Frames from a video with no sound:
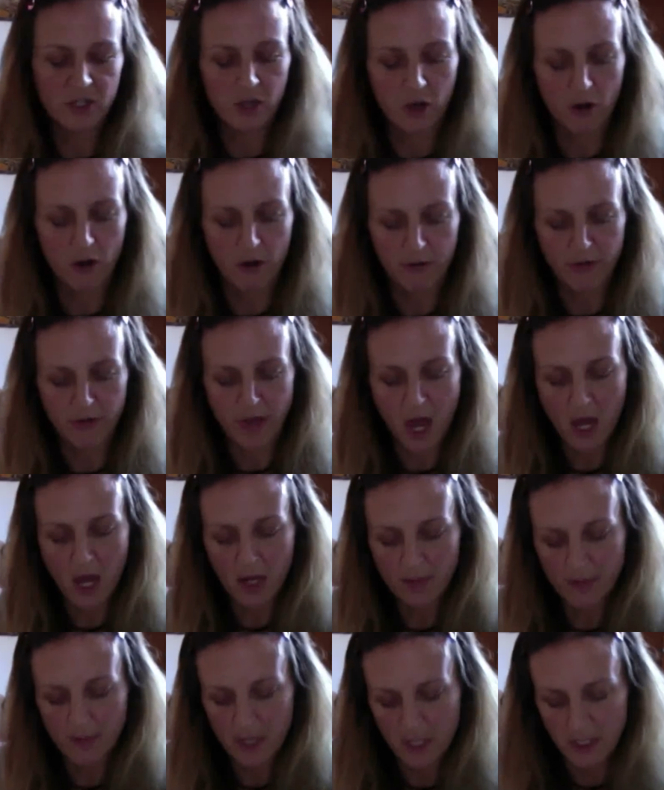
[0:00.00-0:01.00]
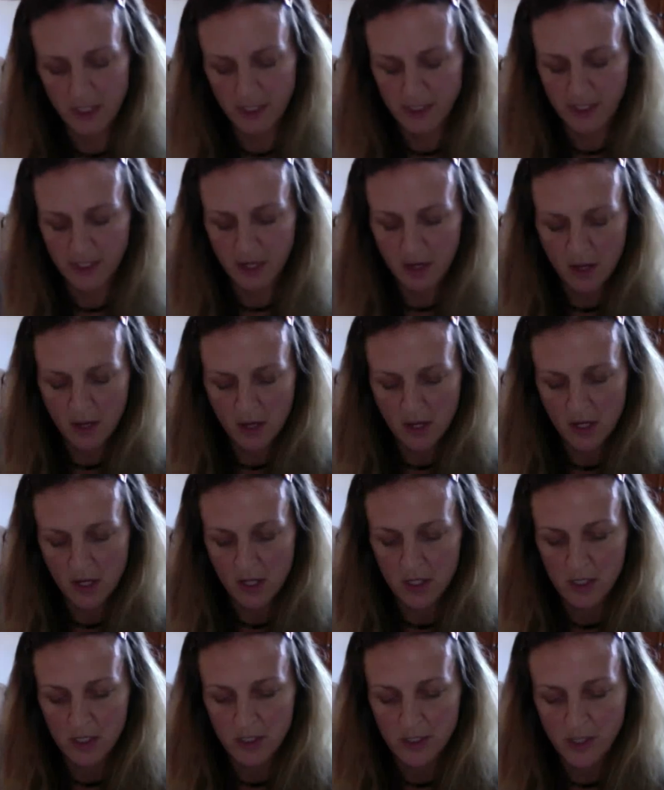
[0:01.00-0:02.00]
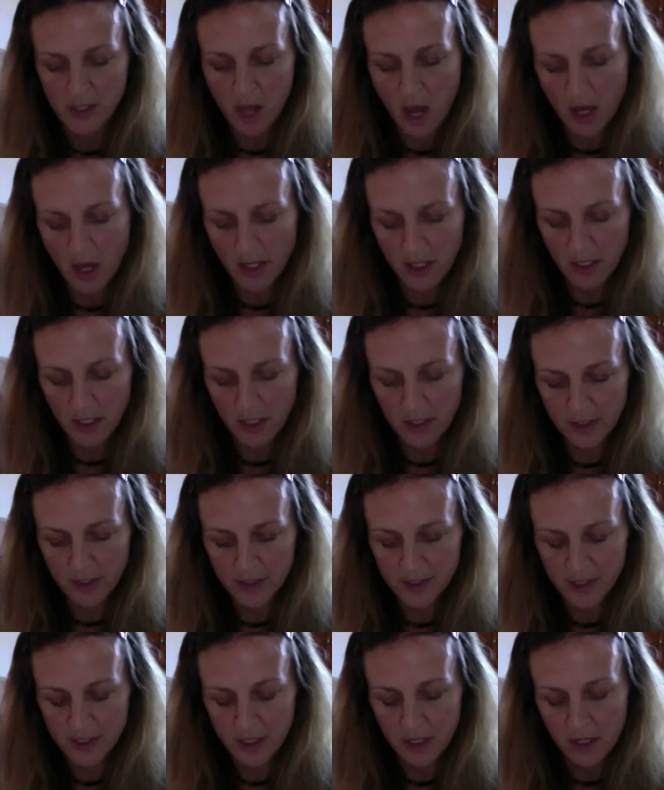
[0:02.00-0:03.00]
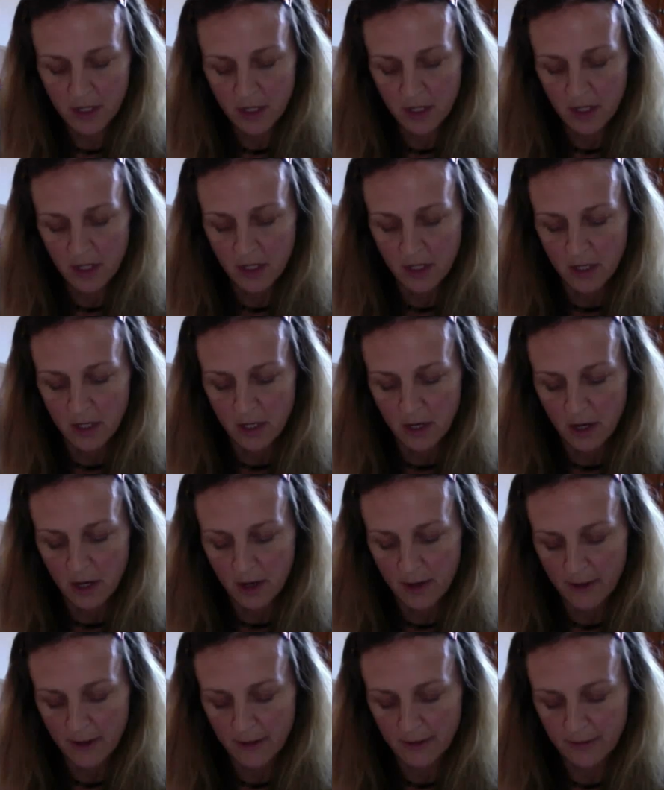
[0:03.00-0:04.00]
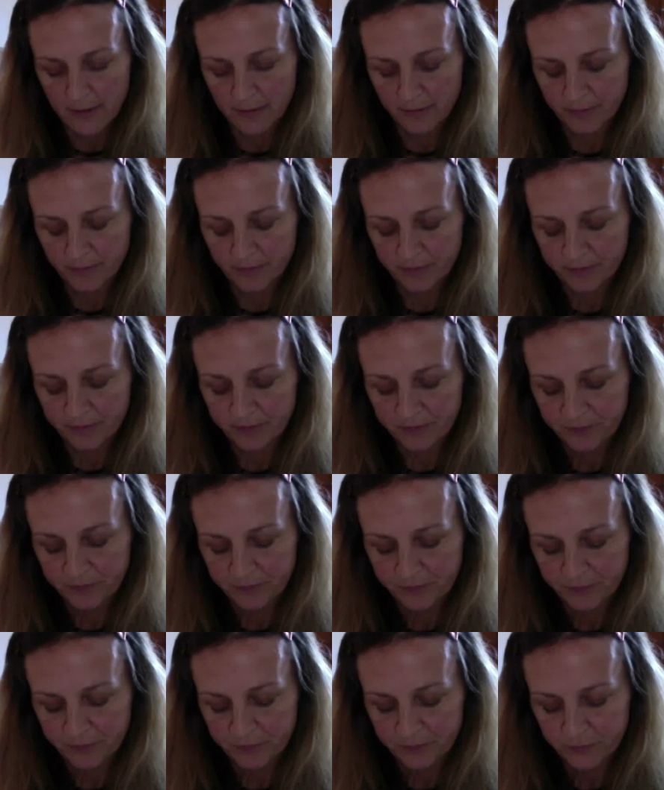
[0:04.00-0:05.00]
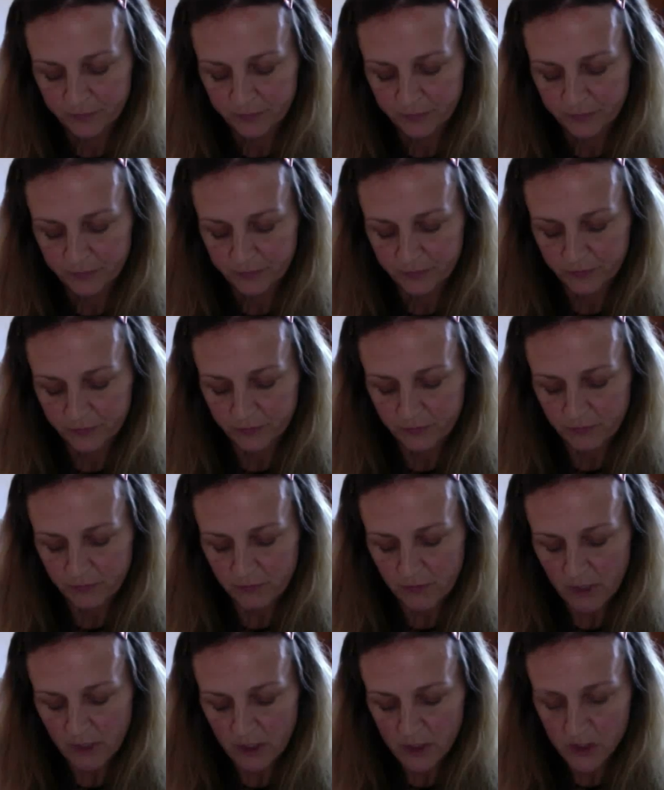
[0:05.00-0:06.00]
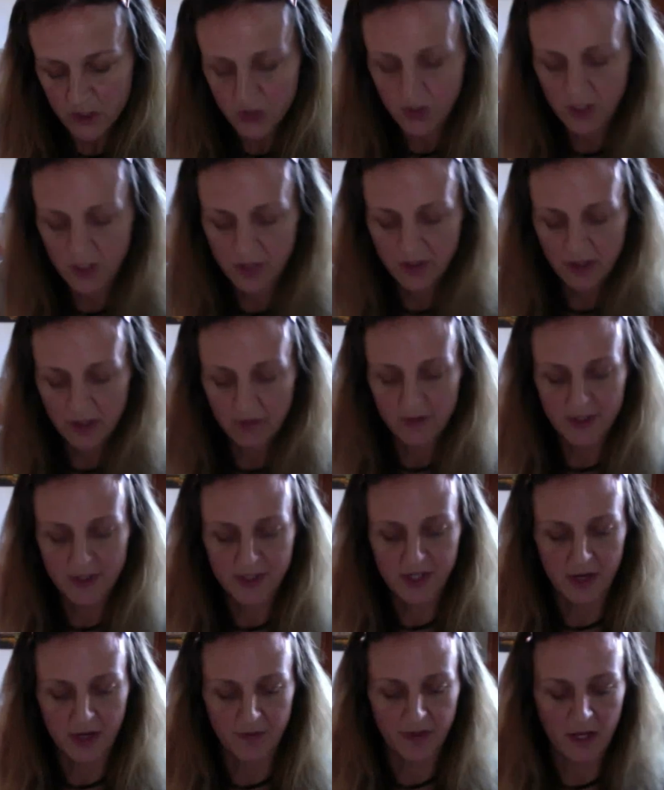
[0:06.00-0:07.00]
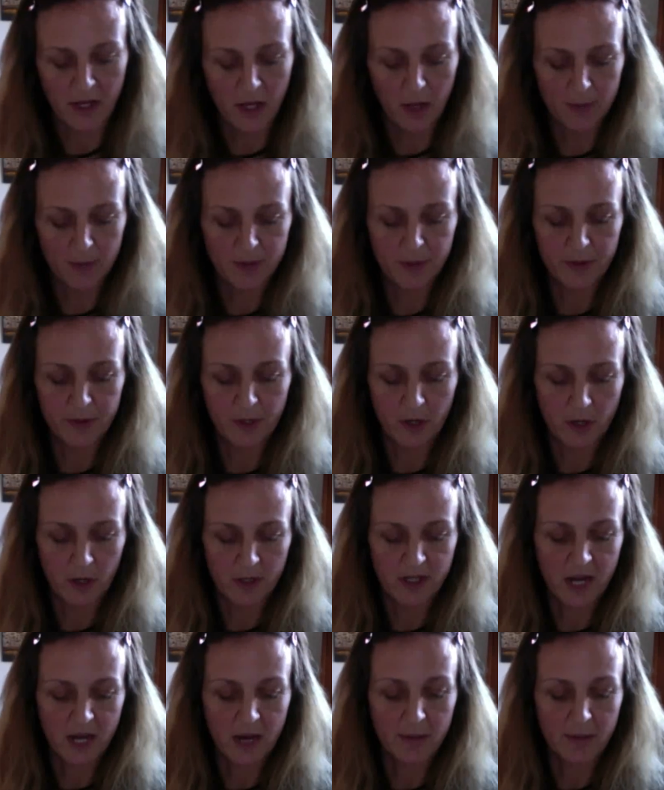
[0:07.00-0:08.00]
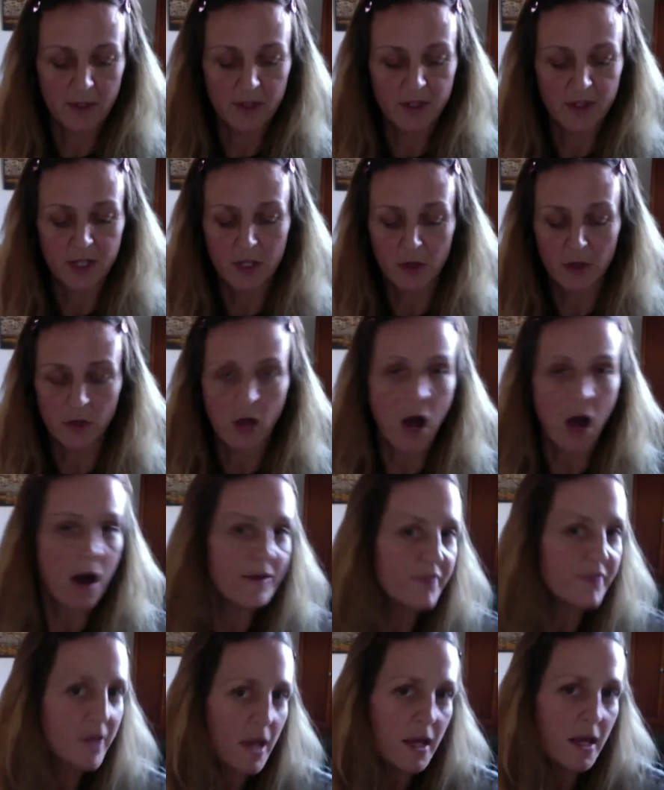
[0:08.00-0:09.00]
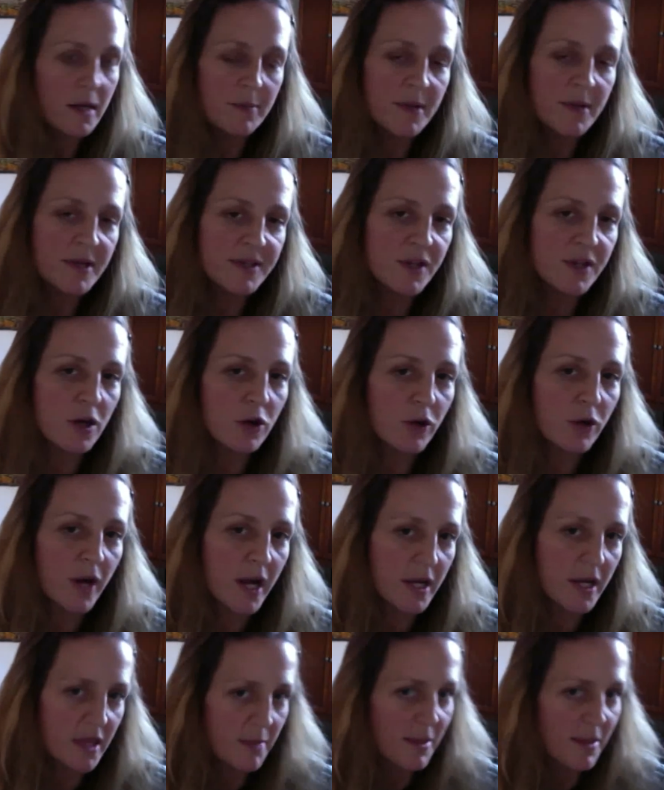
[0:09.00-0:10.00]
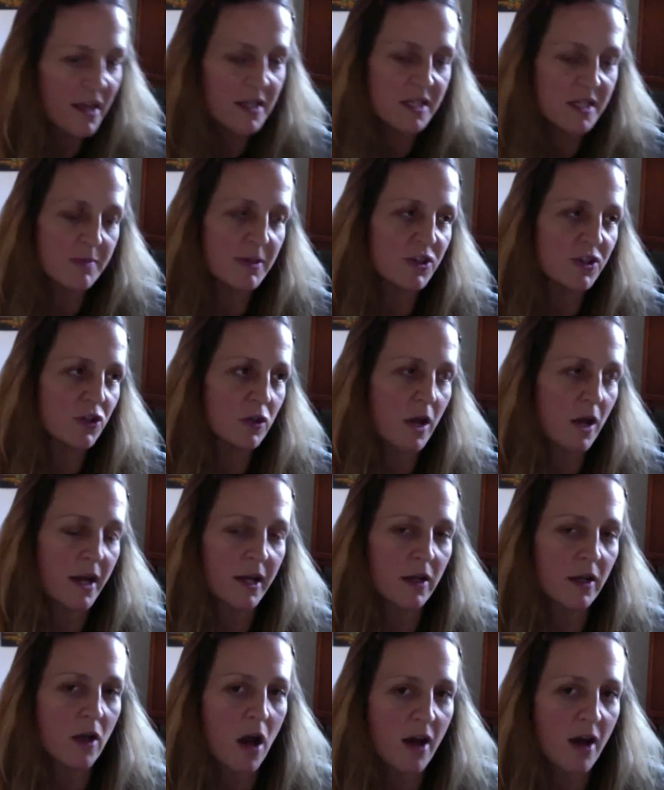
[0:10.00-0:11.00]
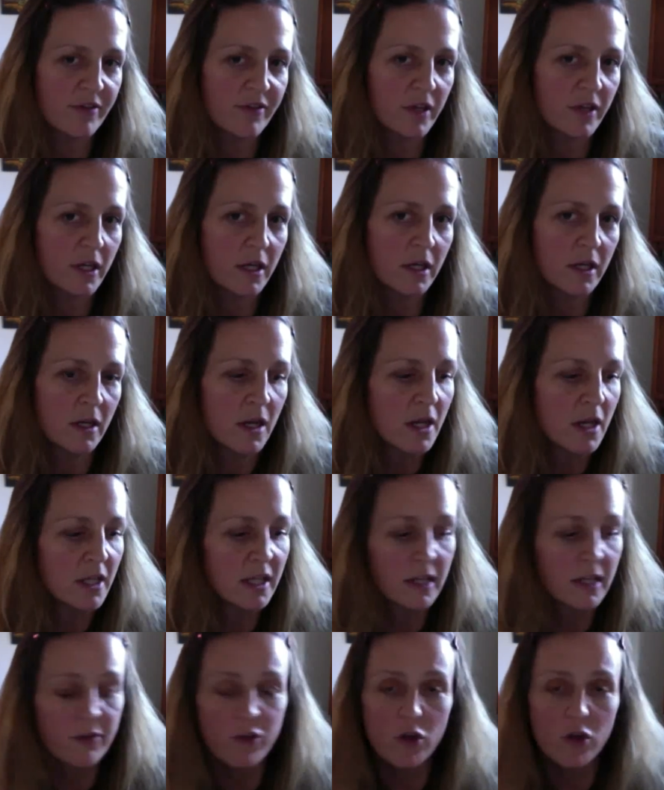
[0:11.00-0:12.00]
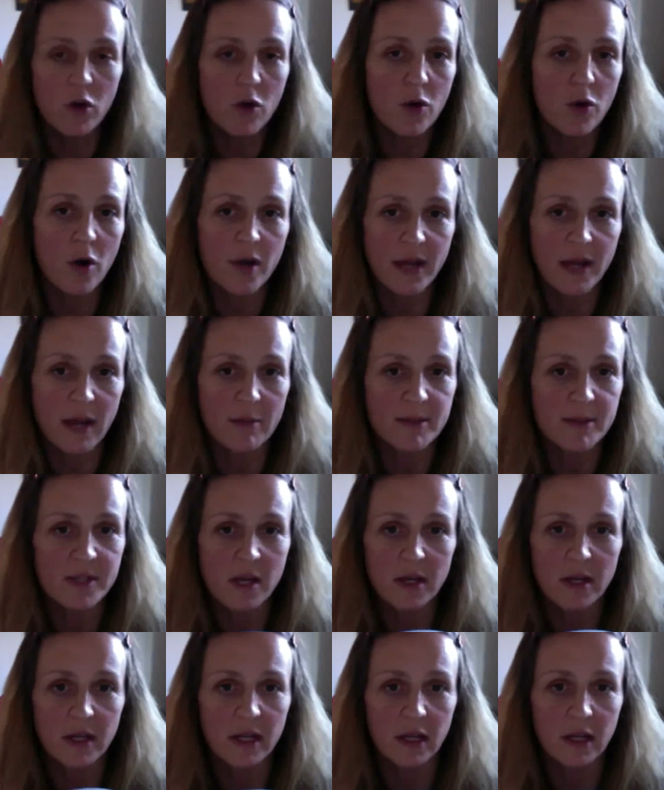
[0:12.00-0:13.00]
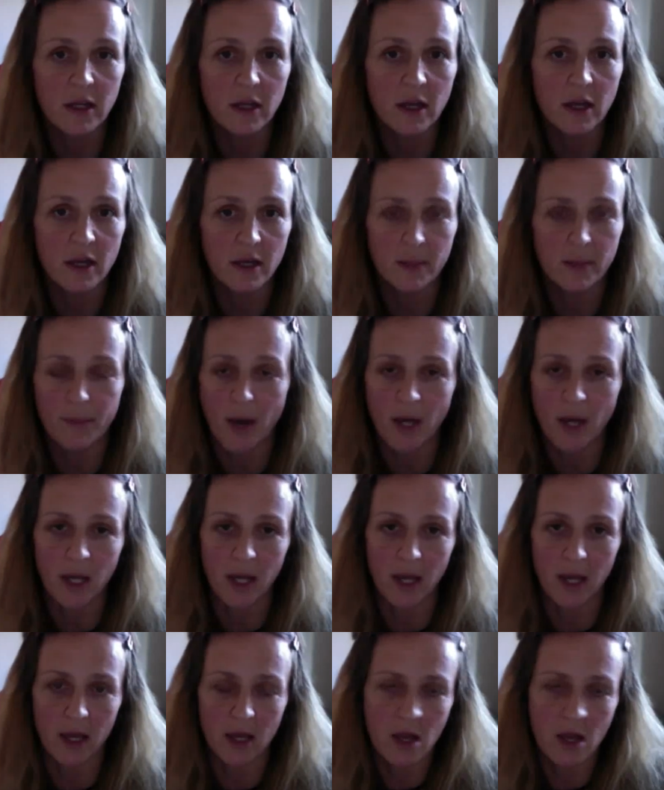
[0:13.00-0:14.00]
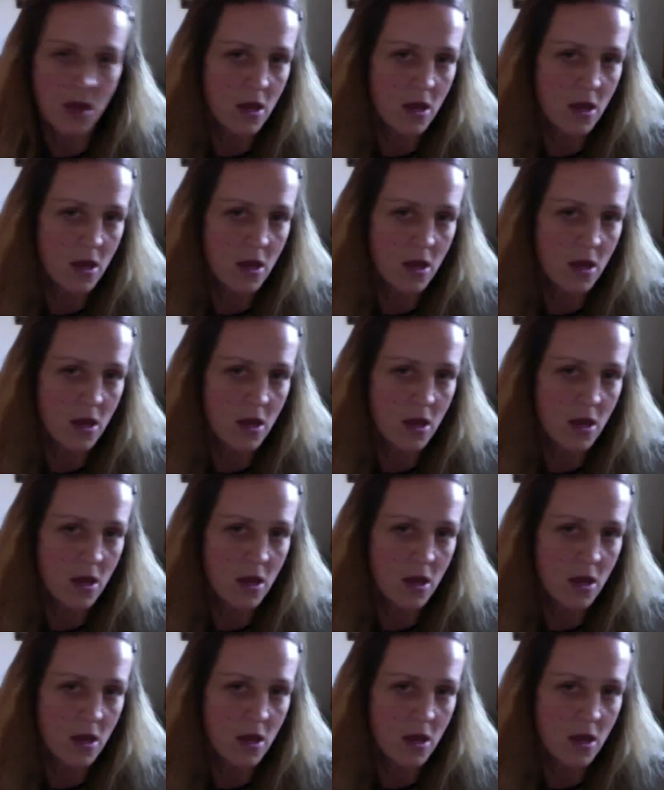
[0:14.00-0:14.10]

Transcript: earth, the enemas, saunas. I'm just trying to think of the stuff that helps with the Herxheimers. You know, coffee enemas are great, and they make a special kind of coffee. Like if you go on Amazon and get a bucket,